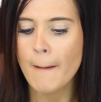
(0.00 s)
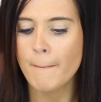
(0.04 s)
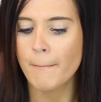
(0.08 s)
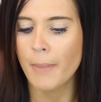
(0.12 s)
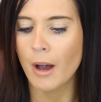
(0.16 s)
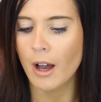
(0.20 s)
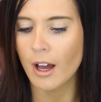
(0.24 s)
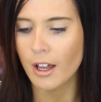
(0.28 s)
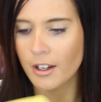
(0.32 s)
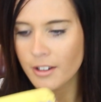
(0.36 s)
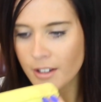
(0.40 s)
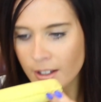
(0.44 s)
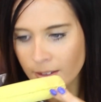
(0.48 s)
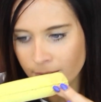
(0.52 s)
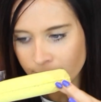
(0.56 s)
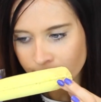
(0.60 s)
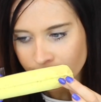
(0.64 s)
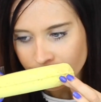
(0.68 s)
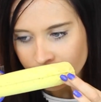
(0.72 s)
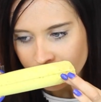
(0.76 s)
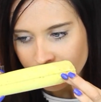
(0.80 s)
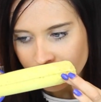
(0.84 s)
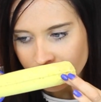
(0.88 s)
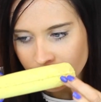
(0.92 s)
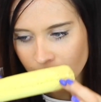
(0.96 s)
But
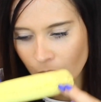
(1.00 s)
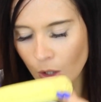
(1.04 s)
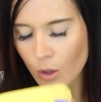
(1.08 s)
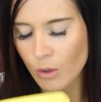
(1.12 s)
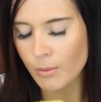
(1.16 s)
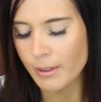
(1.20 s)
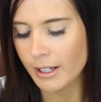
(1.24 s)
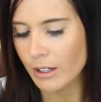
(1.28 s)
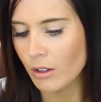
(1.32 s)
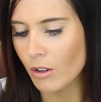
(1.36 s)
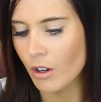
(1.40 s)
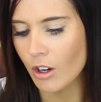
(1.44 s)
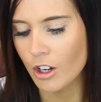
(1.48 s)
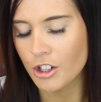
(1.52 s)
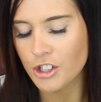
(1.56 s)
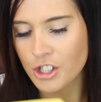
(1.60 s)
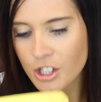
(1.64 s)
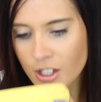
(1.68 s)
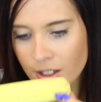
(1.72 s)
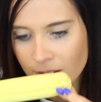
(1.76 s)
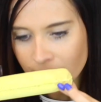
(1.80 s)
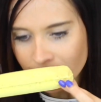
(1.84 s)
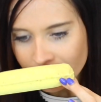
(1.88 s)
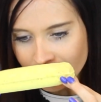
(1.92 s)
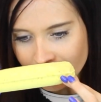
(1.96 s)
oh my
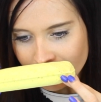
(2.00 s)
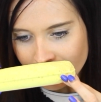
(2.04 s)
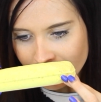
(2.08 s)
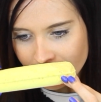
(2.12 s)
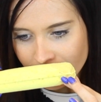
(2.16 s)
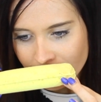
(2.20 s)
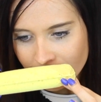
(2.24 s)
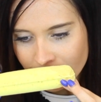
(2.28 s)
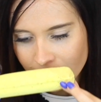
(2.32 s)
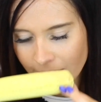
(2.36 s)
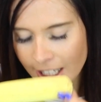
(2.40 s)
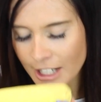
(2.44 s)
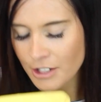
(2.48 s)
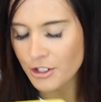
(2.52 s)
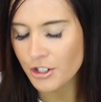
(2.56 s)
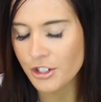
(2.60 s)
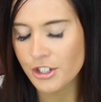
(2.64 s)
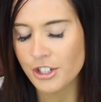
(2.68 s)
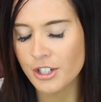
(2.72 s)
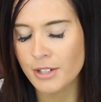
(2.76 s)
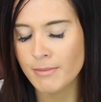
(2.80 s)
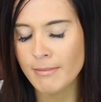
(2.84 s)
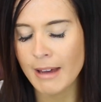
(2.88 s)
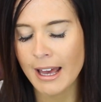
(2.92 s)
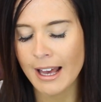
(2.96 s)
gosh, it
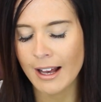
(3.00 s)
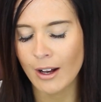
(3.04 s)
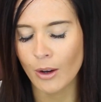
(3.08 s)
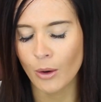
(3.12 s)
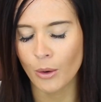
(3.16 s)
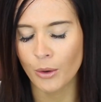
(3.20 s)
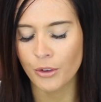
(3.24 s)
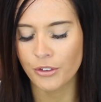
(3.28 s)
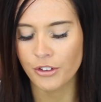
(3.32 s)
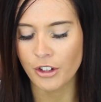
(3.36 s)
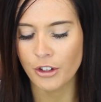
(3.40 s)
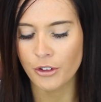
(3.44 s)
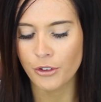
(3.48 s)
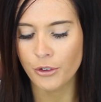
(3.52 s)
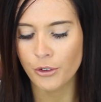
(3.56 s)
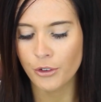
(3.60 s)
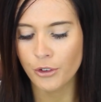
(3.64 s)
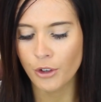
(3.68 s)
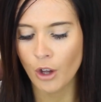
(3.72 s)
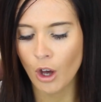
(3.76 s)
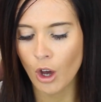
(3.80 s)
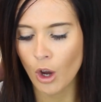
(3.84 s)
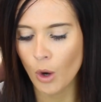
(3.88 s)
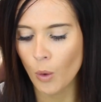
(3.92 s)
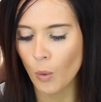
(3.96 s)
just smells
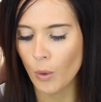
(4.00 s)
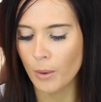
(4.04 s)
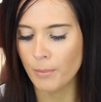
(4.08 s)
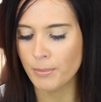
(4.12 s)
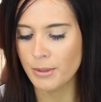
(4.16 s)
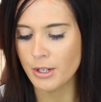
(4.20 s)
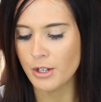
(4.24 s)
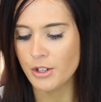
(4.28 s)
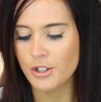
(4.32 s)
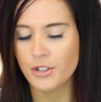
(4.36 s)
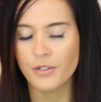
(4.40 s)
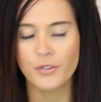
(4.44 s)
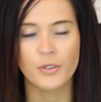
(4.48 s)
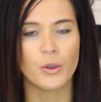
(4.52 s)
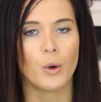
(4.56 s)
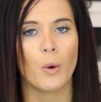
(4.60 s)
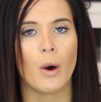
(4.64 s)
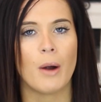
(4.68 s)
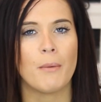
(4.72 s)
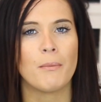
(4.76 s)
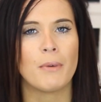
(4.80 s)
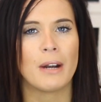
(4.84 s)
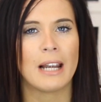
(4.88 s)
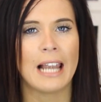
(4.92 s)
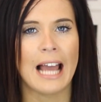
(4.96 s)
so beautiful
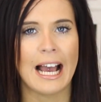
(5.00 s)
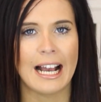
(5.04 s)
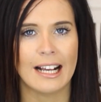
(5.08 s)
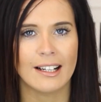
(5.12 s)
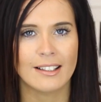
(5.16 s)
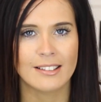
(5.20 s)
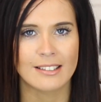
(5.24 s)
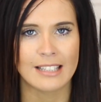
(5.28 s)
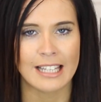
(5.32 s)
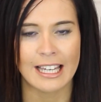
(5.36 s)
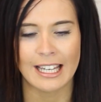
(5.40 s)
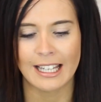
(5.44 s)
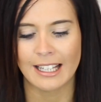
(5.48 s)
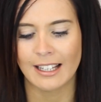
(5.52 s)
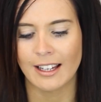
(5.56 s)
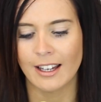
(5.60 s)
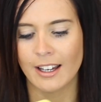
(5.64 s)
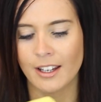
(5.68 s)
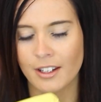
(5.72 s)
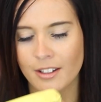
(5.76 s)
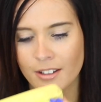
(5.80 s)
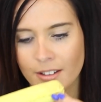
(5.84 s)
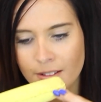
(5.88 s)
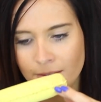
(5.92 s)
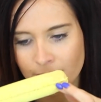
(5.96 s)
and relaxing.
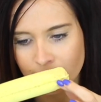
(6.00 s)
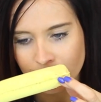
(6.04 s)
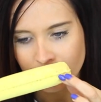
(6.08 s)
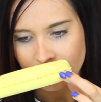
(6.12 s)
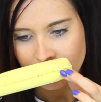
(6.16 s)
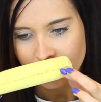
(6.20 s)
And